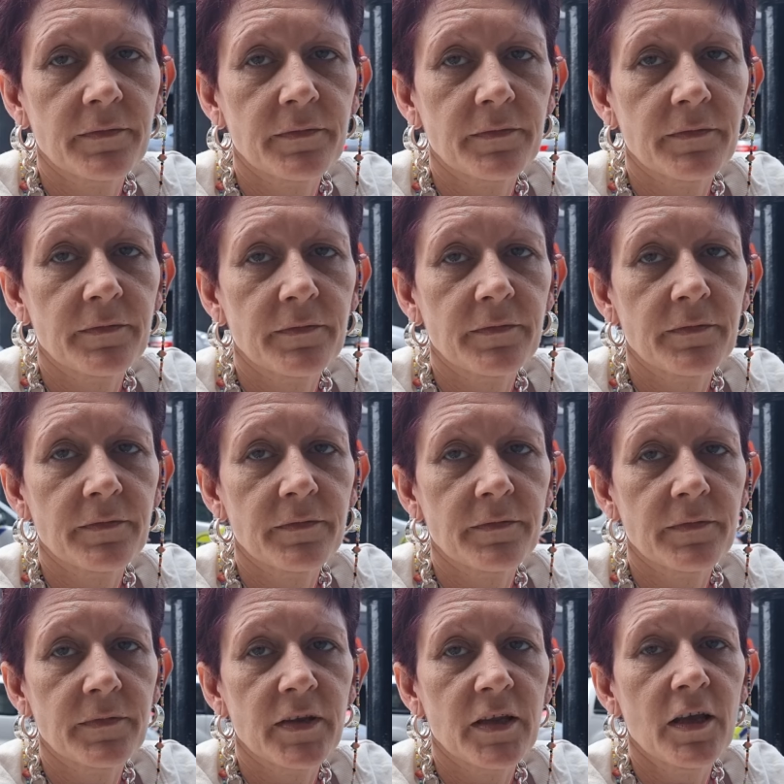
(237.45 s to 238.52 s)
drug addiction
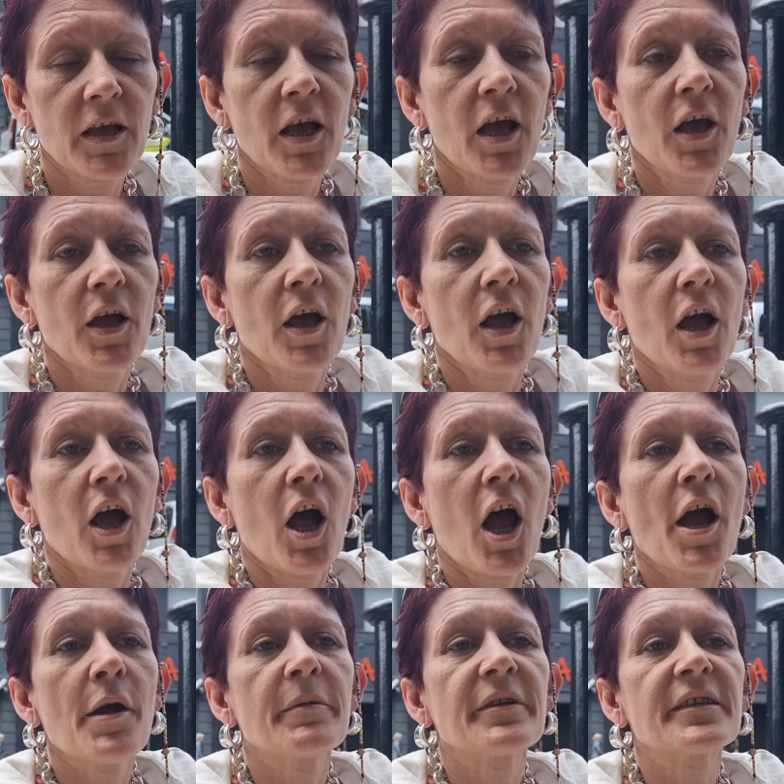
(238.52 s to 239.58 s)
was at a peak?
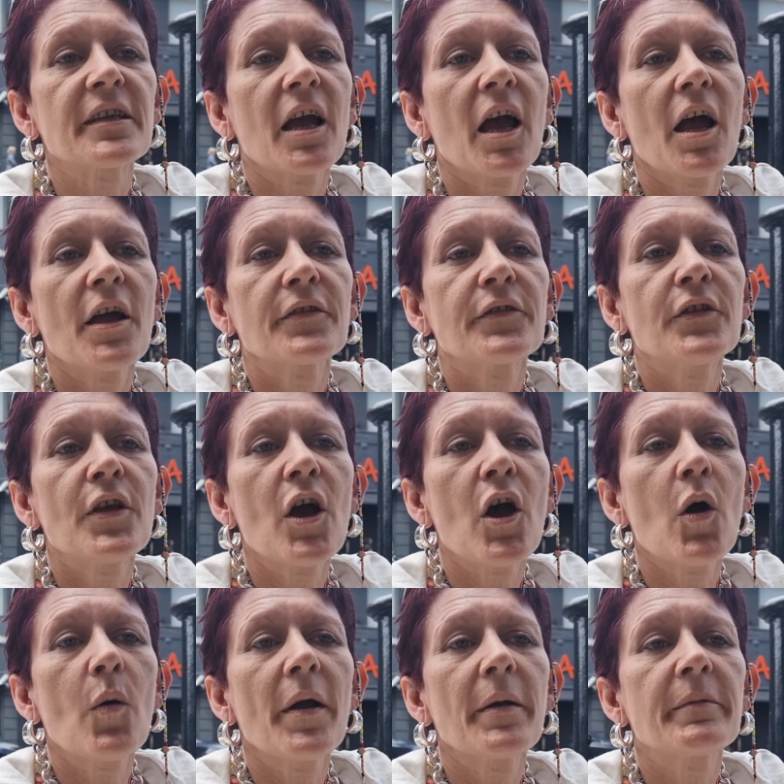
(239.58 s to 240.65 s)
I was no,